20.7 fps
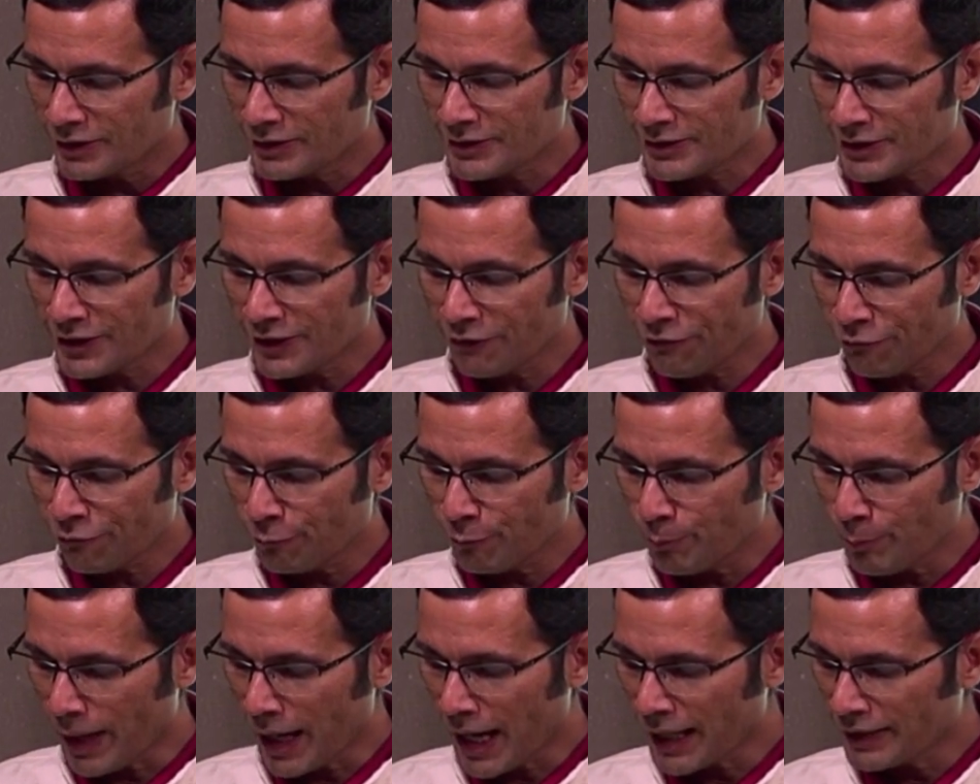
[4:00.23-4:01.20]
the
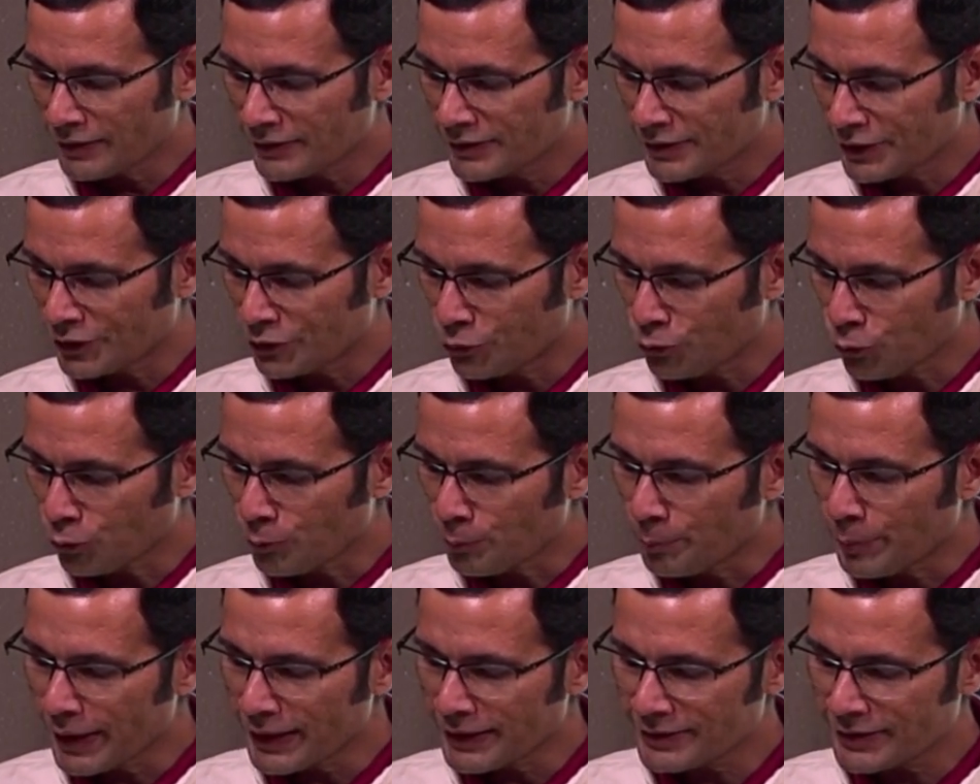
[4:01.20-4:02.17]
Stiffman
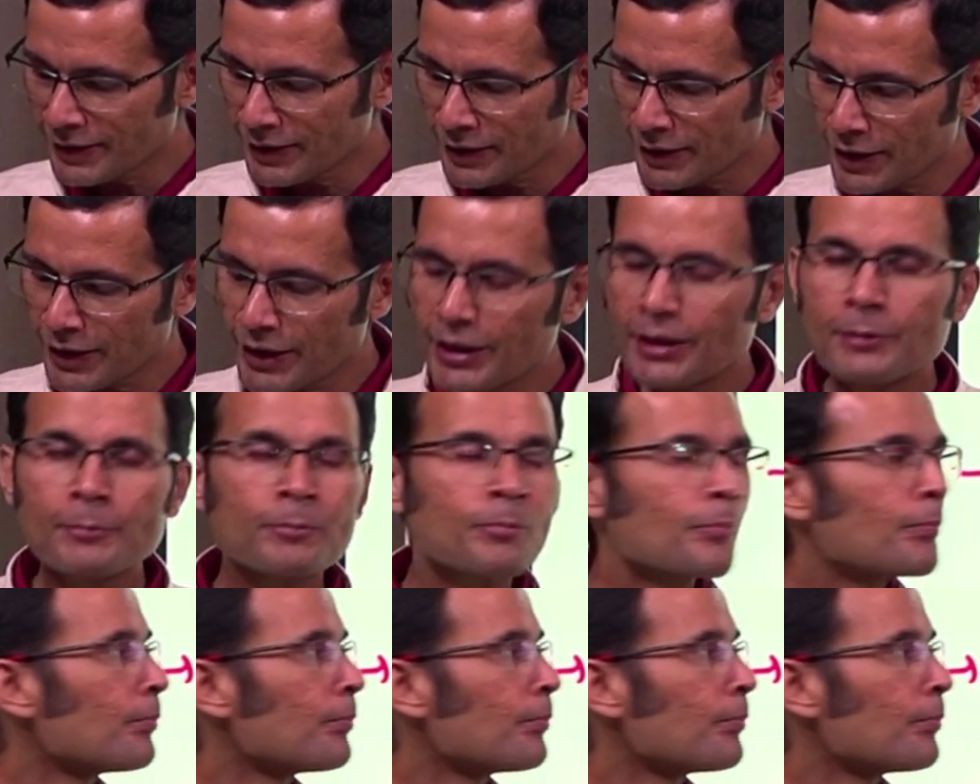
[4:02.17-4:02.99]
syndrome. Basically,